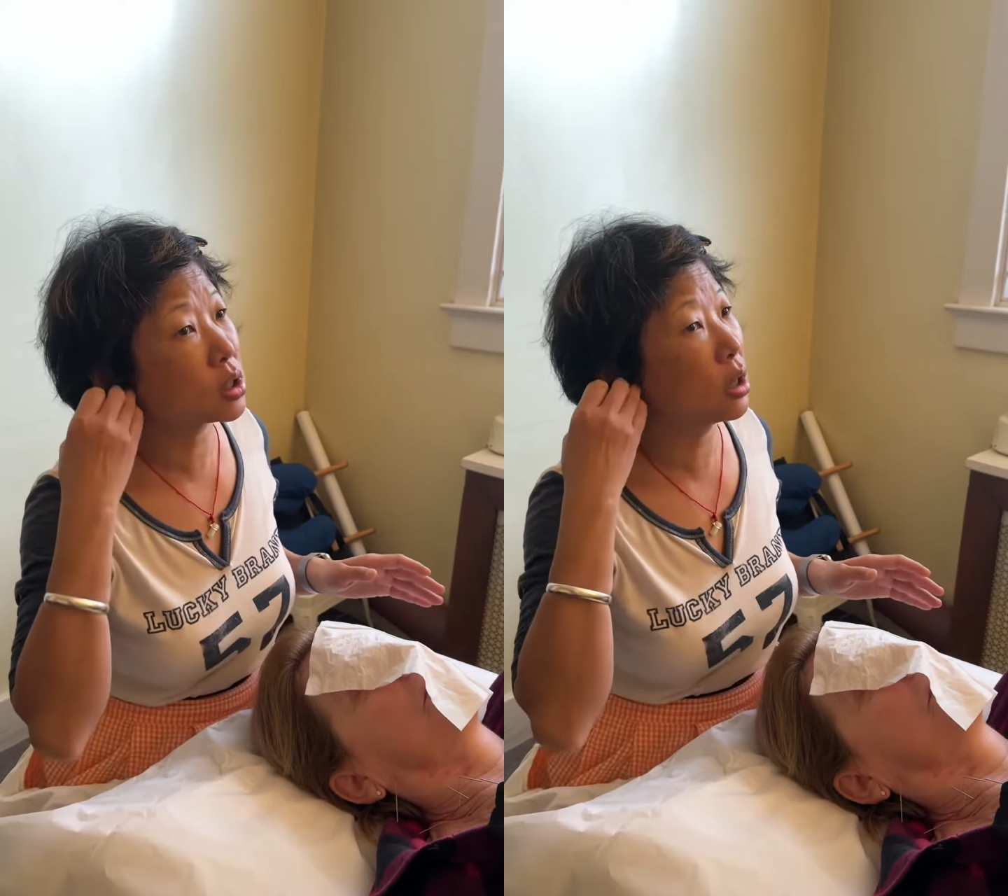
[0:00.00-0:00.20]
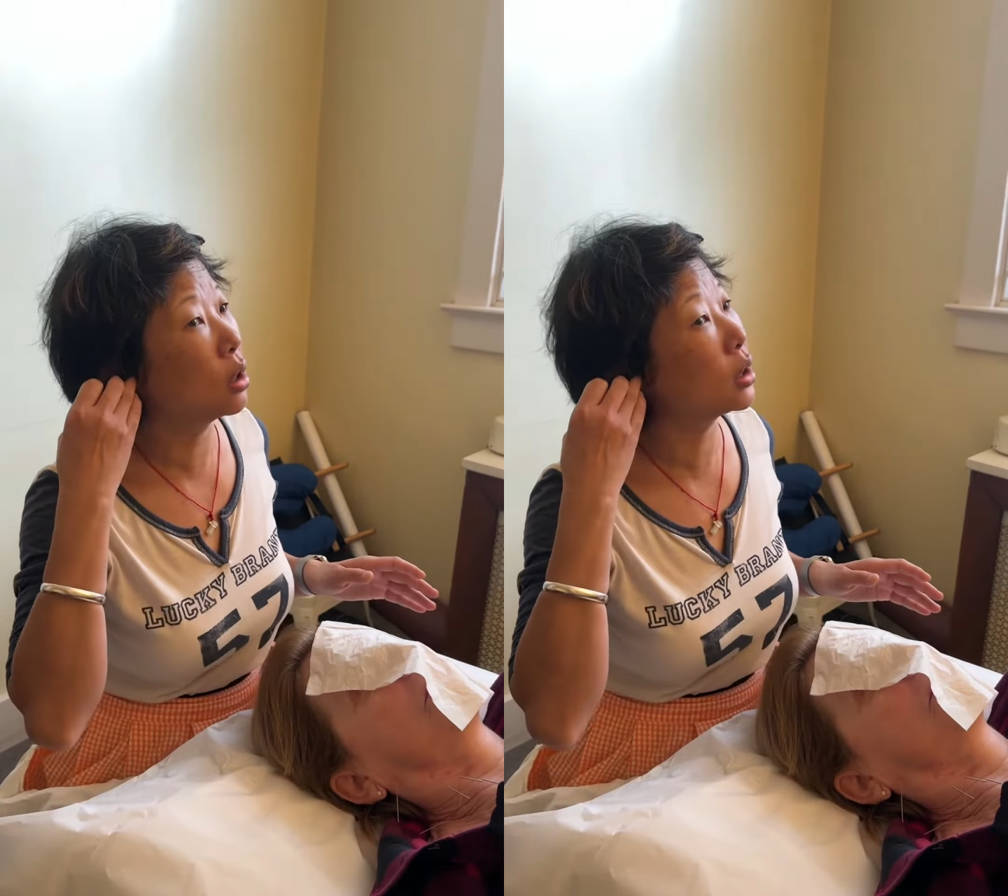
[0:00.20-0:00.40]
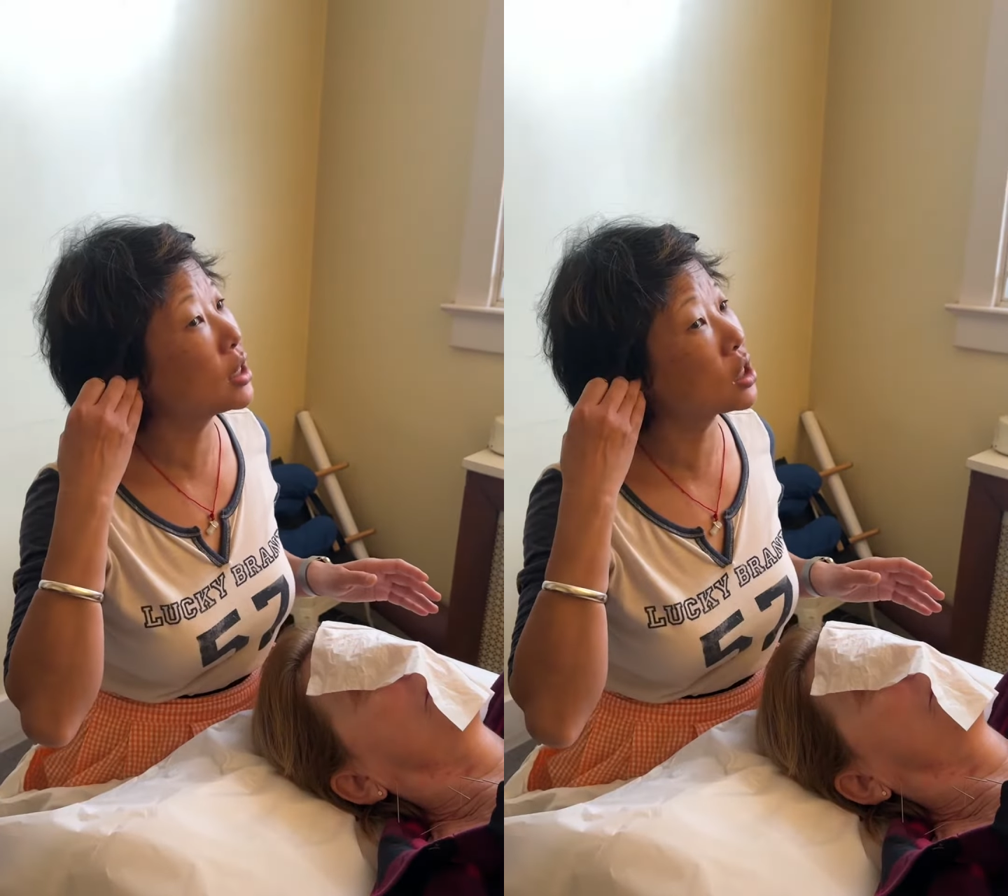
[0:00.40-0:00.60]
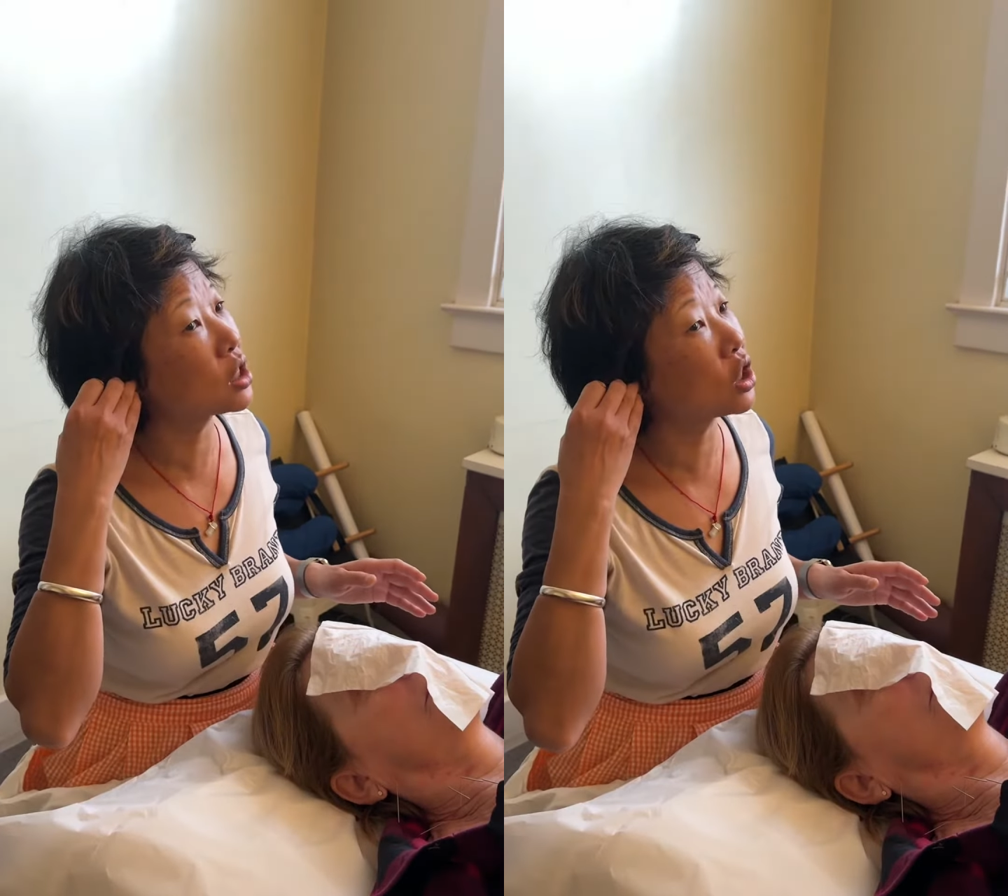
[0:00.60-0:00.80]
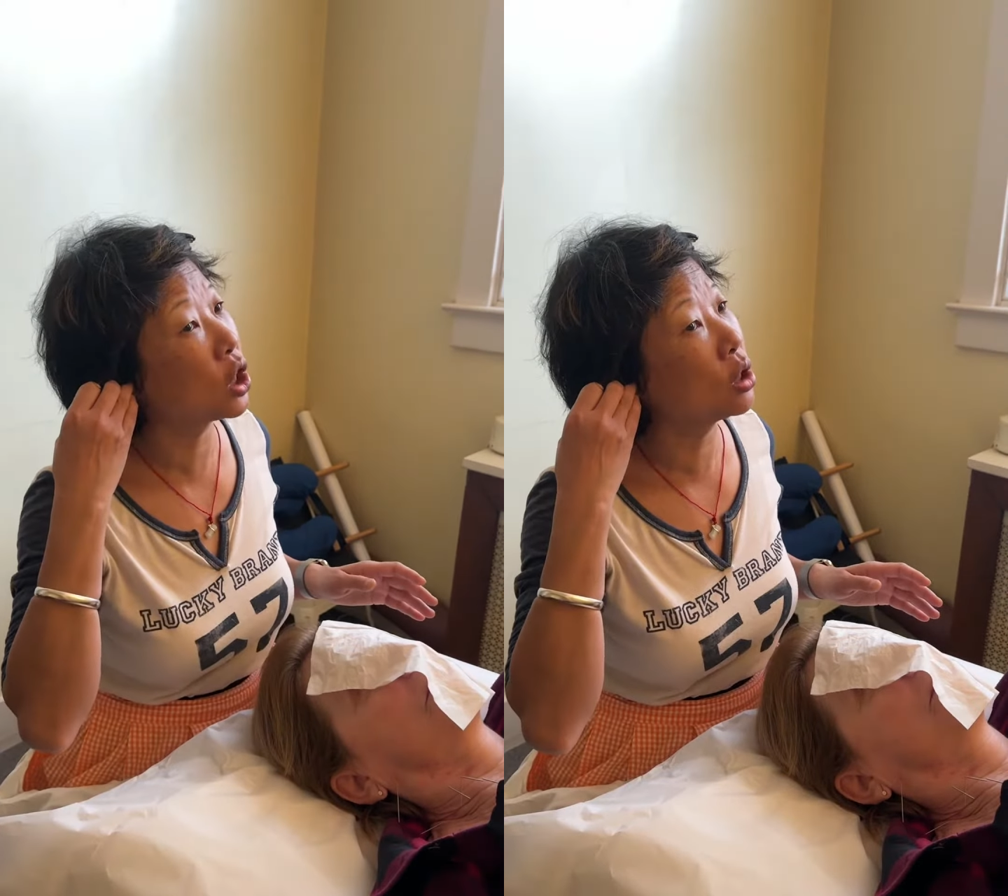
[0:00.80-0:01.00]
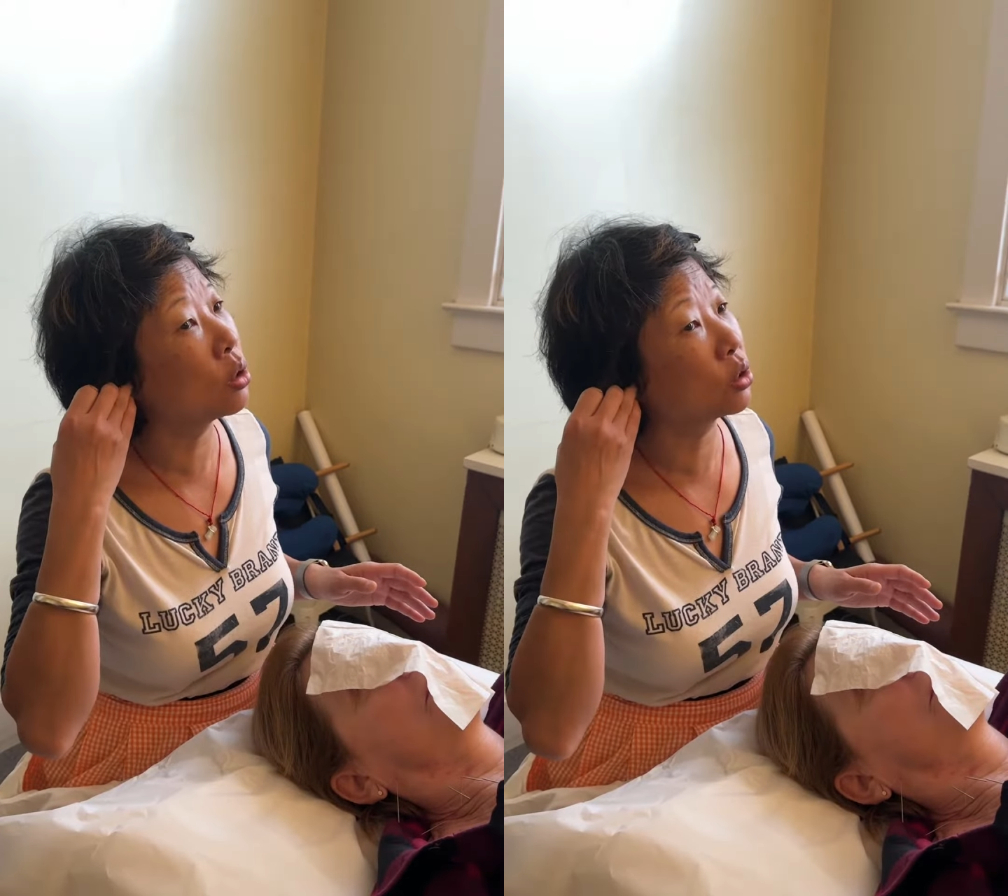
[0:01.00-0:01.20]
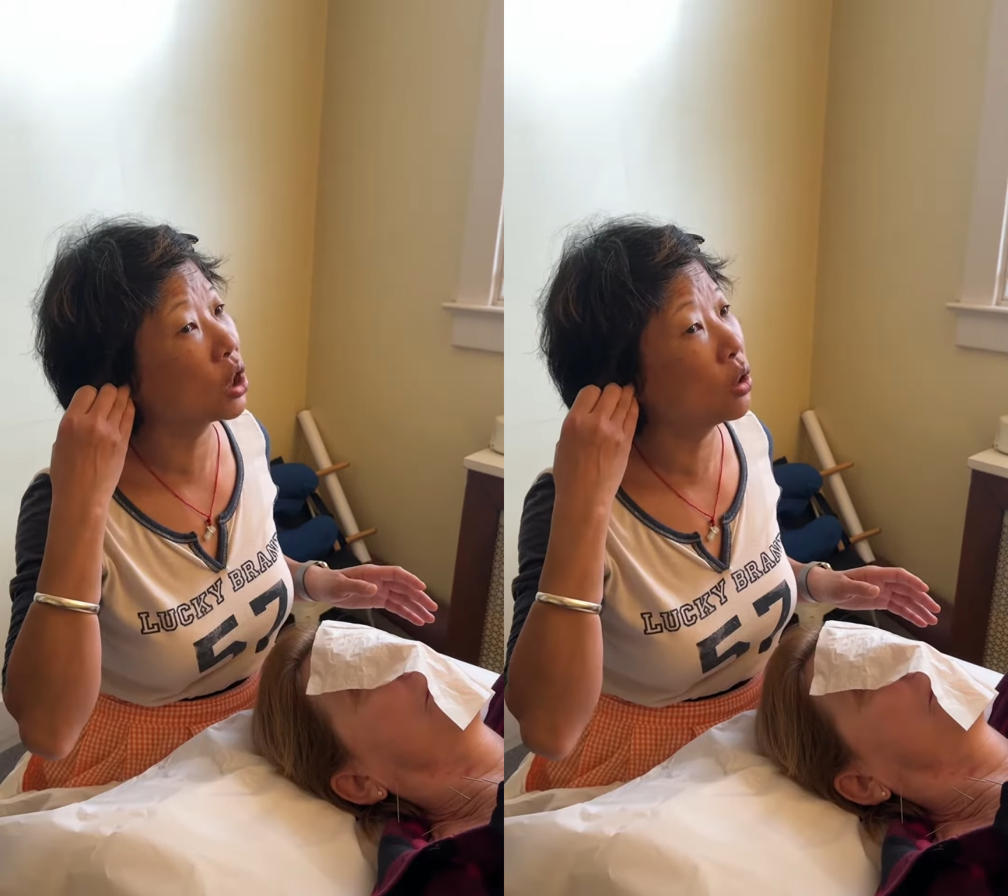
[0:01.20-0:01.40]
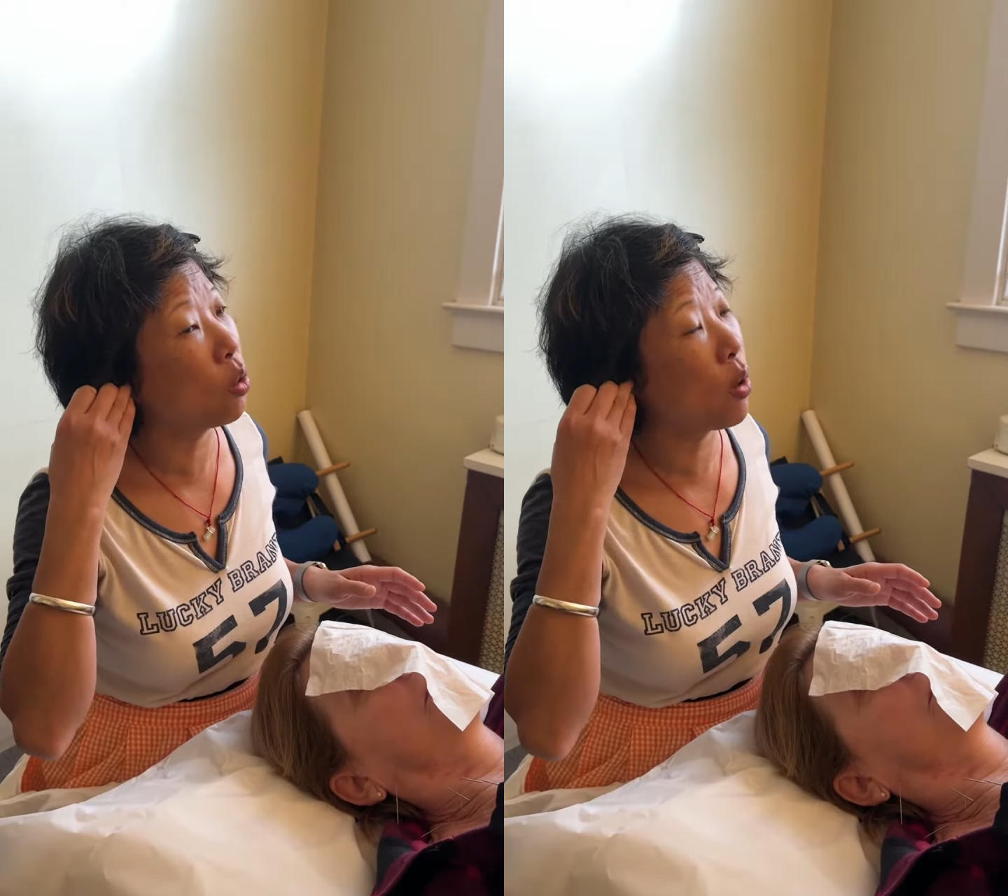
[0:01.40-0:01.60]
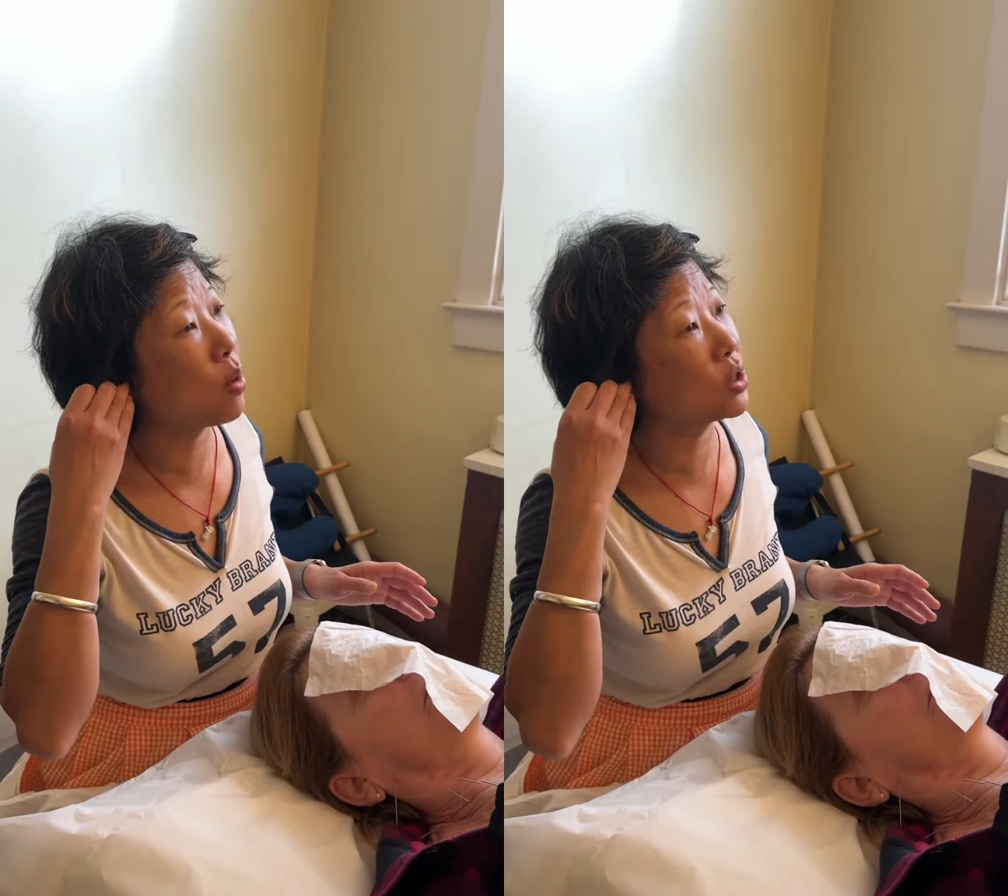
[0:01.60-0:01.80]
So this is Tingong Tinghui,